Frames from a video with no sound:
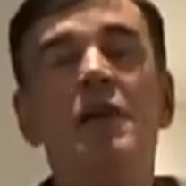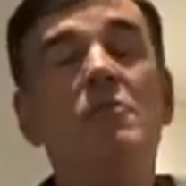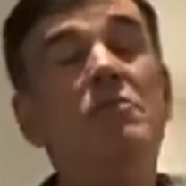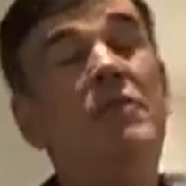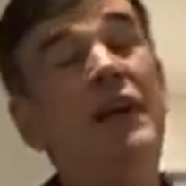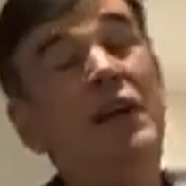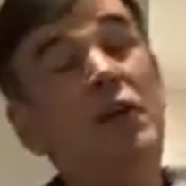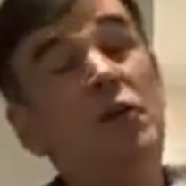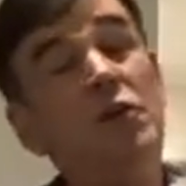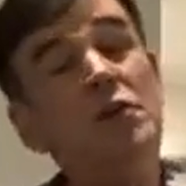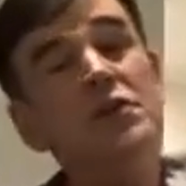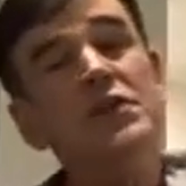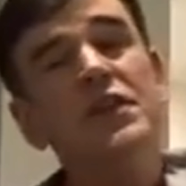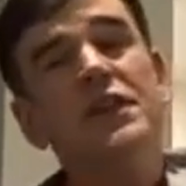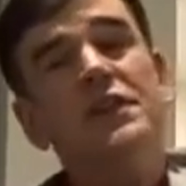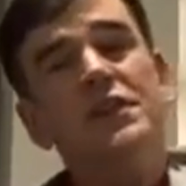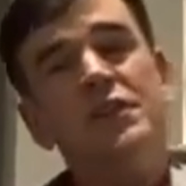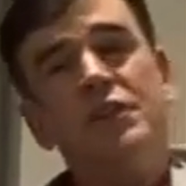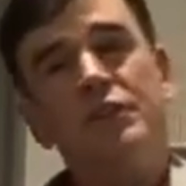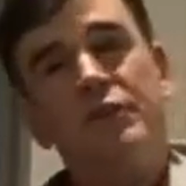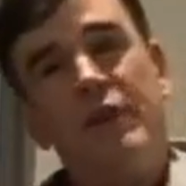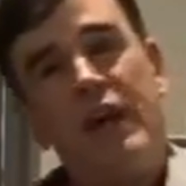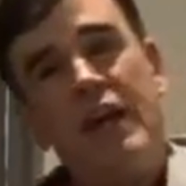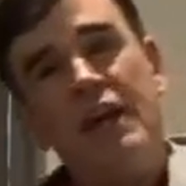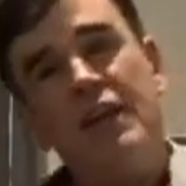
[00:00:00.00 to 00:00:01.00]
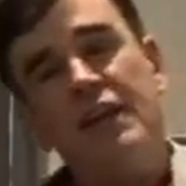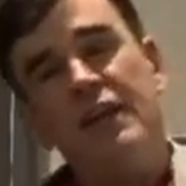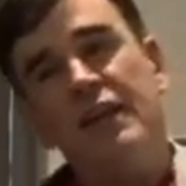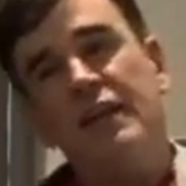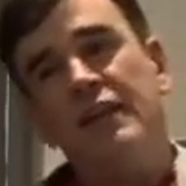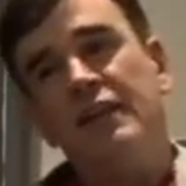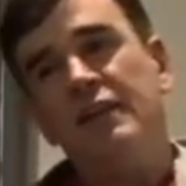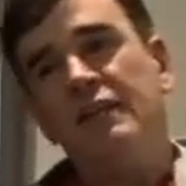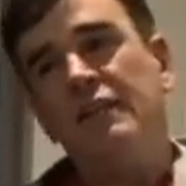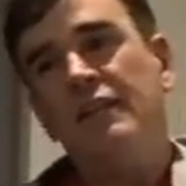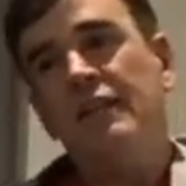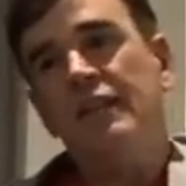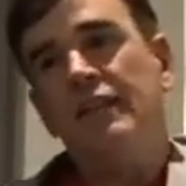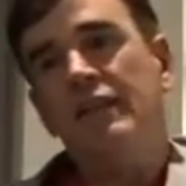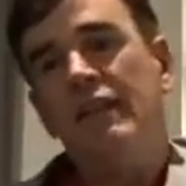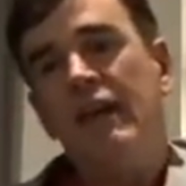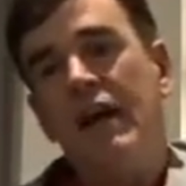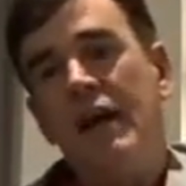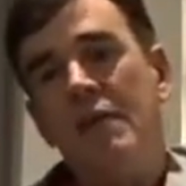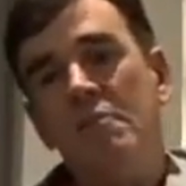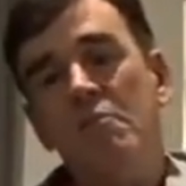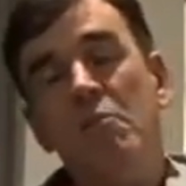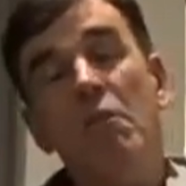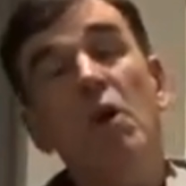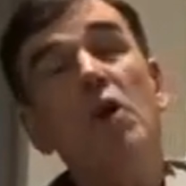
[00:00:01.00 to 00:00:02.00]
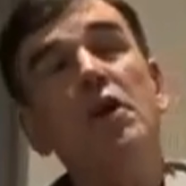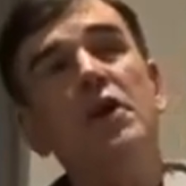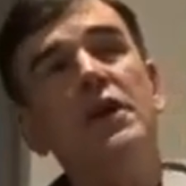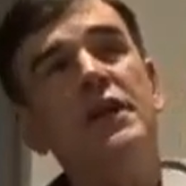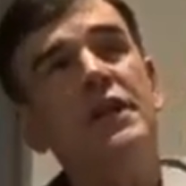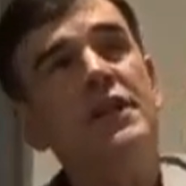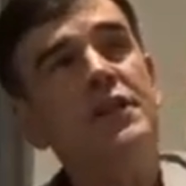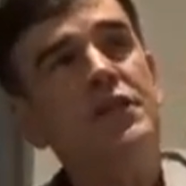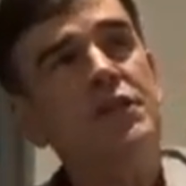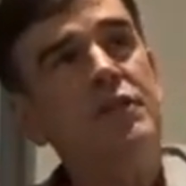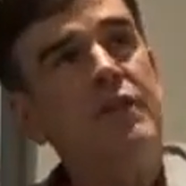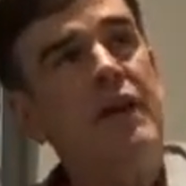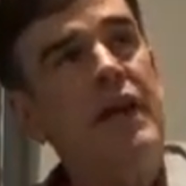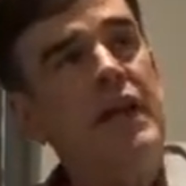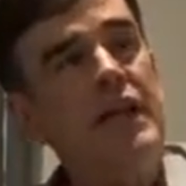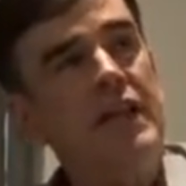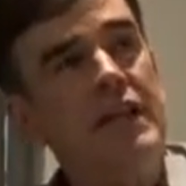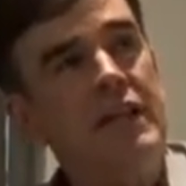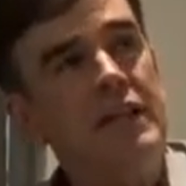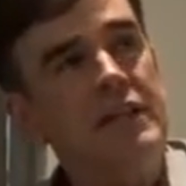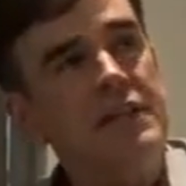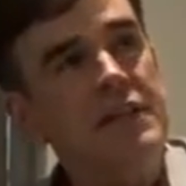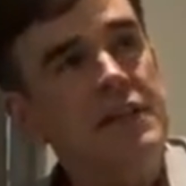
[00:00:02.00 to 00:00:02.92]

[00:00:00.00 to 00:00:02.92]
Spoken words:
because Australia, modern Australia,